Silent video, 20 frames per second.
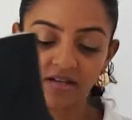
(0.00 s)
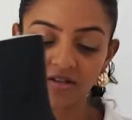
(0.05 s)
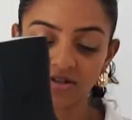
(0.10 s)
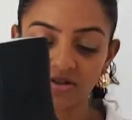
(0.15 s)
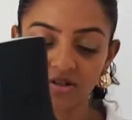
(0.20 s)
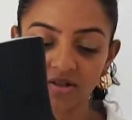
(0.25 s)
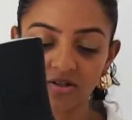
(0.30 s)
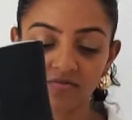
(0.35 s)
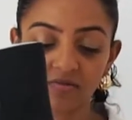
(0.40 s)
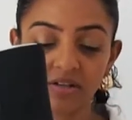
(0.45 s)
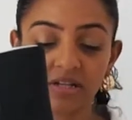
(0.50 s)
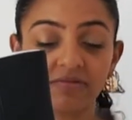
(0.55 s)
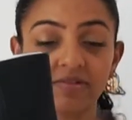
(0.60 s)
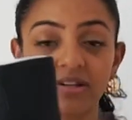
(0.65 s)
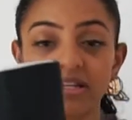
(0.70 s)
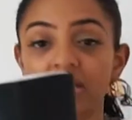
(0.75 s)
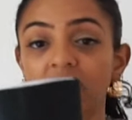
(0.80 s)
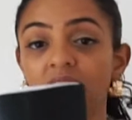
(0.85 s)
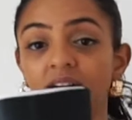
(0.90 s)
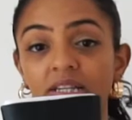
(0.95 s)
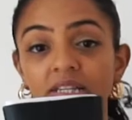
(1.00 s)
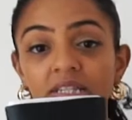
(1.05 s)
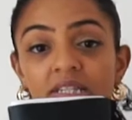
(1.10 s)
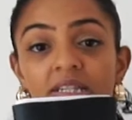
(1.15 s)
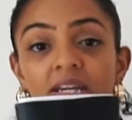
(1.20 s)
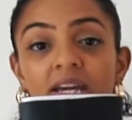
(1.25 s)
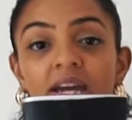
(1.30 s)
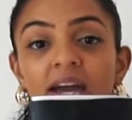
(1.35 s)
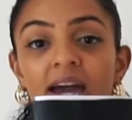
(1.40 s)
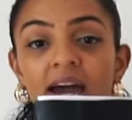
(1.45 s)
is just really
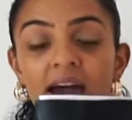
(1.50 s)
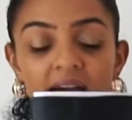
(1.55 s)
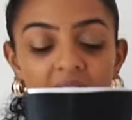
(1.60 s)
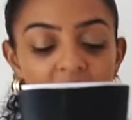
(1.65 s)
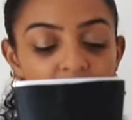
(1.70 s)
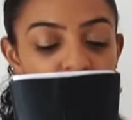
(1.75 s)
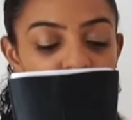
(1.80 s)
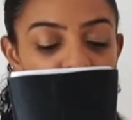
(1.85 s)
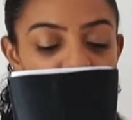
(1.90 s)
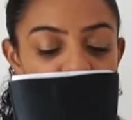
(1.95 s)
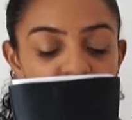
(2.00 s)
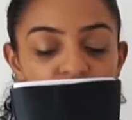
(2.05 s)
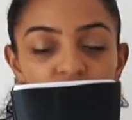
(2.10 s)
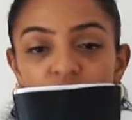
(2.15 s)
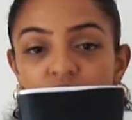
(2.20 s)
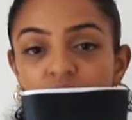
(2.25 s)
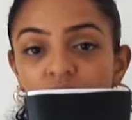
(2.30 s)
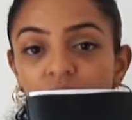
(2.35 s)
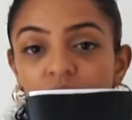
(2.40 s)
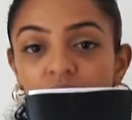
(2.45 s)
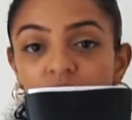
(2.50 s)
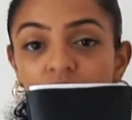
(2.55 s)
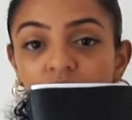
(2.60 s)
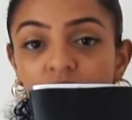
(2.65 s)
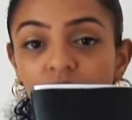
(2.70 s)
nice. It's not too